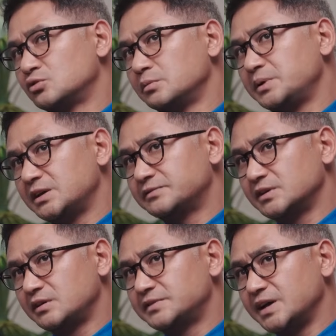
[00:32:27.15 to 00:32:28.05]
It could be
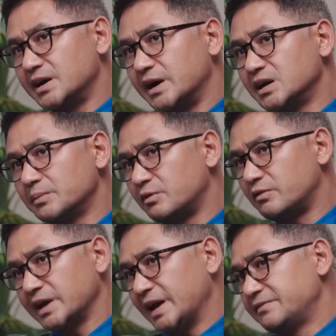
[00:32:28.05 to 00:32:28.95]
if they are underperform,